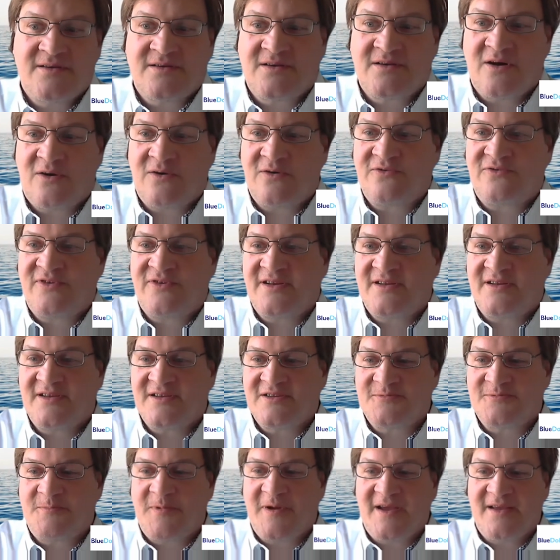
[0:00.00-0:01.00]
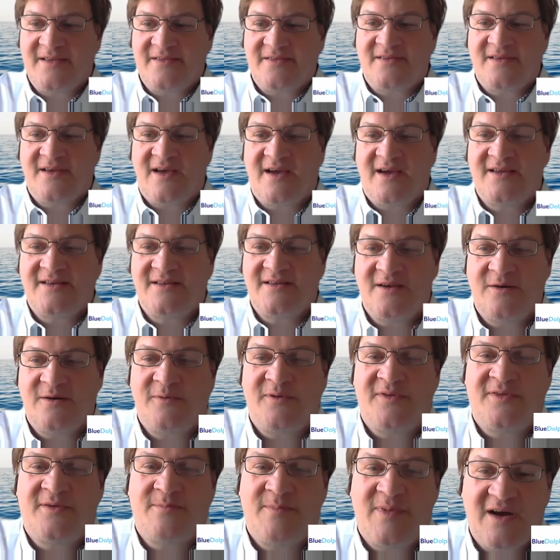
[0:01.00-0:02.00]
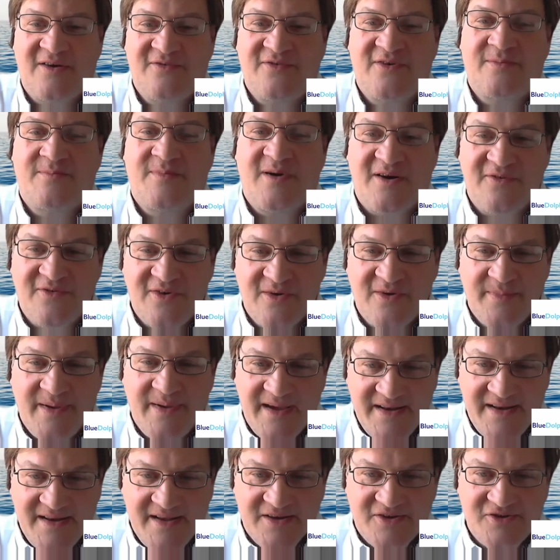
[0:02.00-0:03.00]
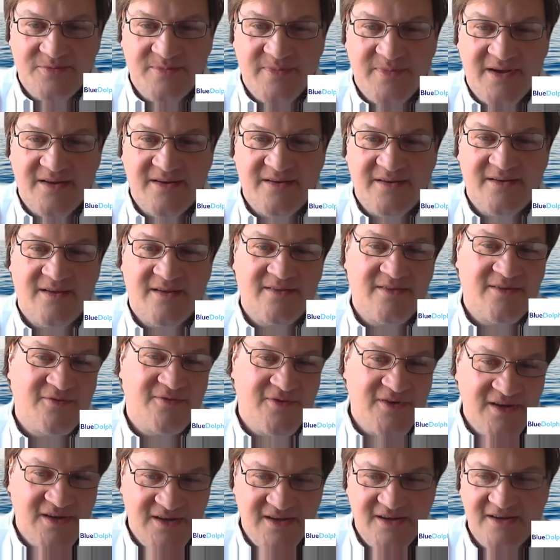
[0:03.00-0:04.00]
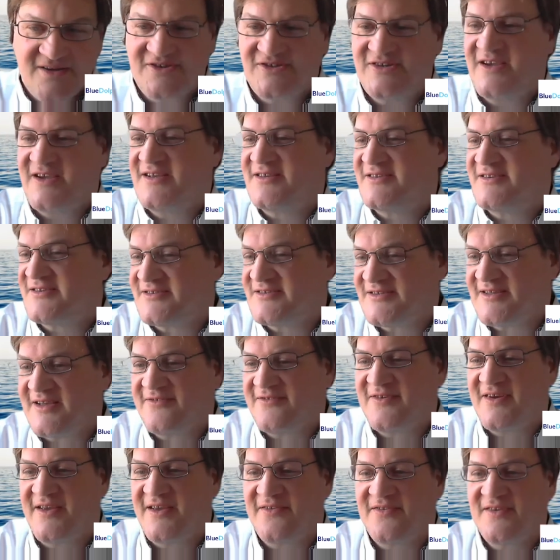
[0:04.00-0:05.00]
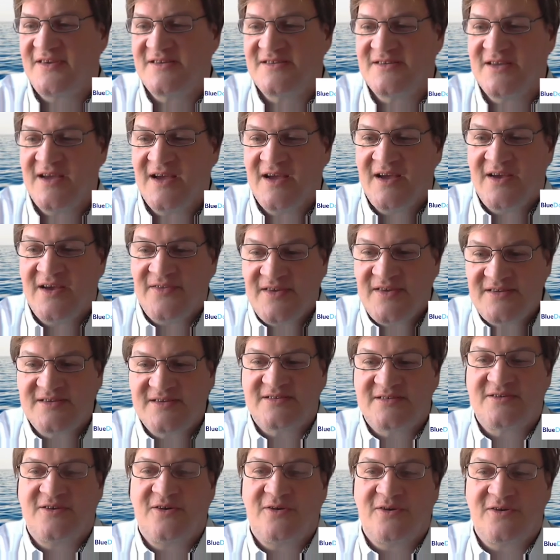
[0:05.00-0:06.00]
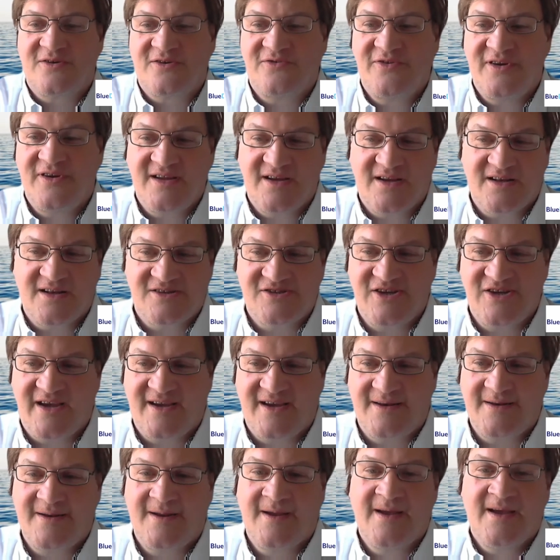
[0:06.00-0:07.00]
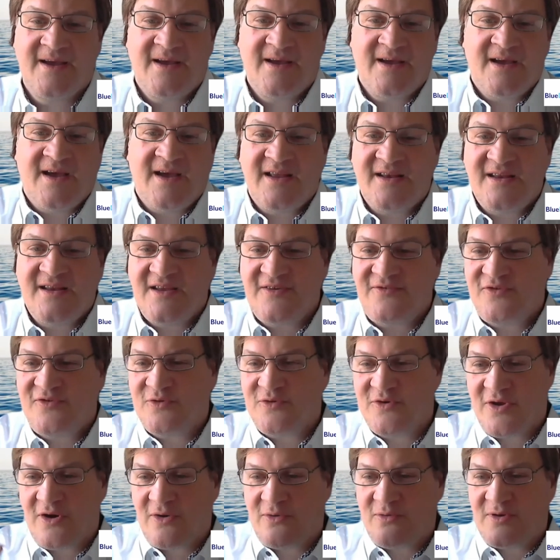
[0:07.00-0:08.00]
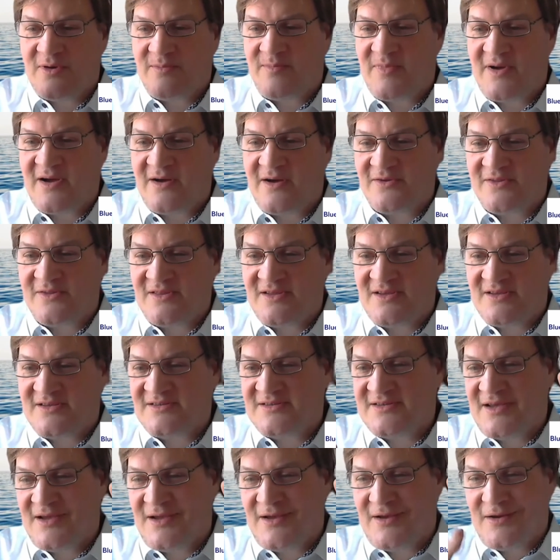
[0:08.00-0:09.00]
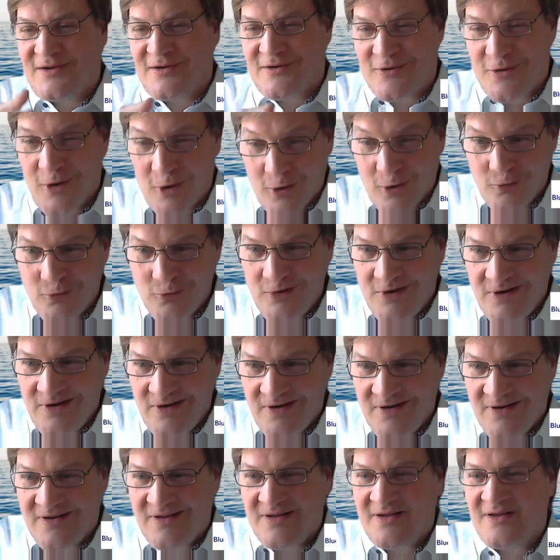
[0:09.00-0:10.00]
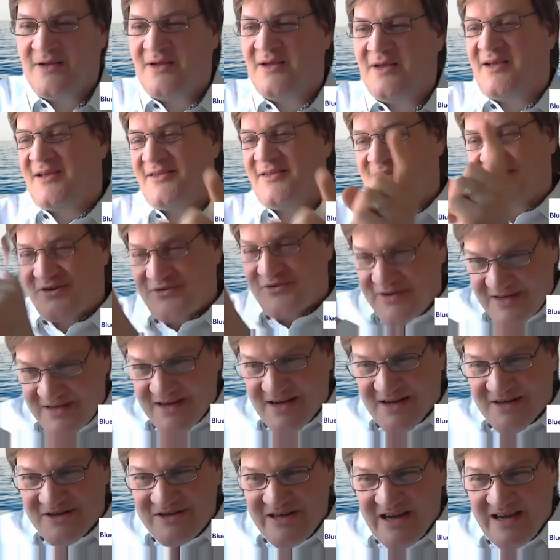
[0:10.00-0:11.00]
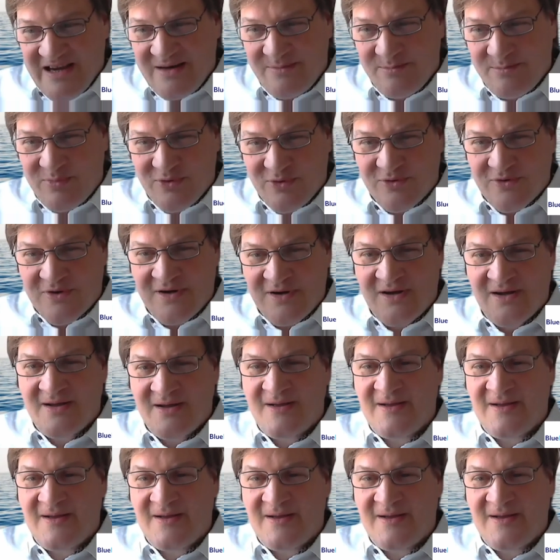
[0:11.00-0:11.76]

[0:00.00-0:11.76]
Goldratt explained the idea with the buffer management and the feeding chains and stuff like this. This is called critical chain. And if you know about this goal and the critical chain book,